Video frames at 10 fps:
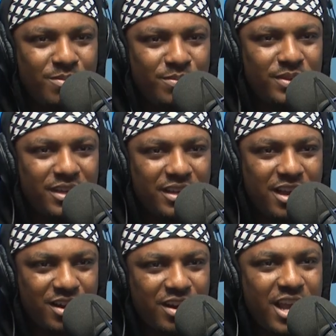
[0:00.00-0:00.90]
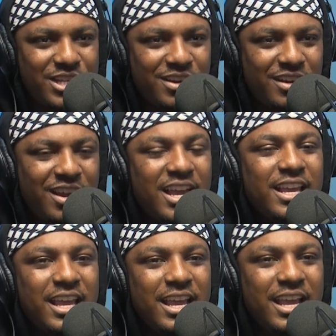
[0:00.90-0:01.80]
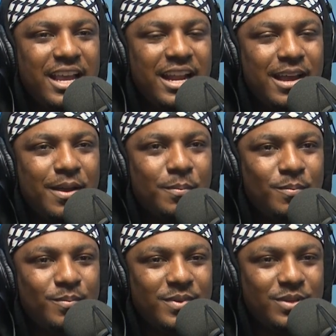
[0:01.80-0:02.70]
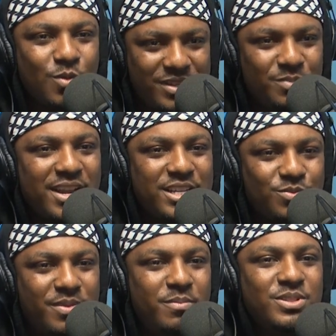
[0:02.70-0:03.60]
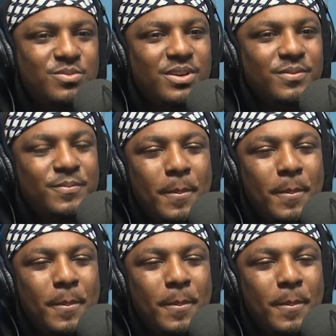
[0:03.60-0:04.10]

Camp, the Ghana Nigerian guy, and Chrissy Plus Rhythm as well.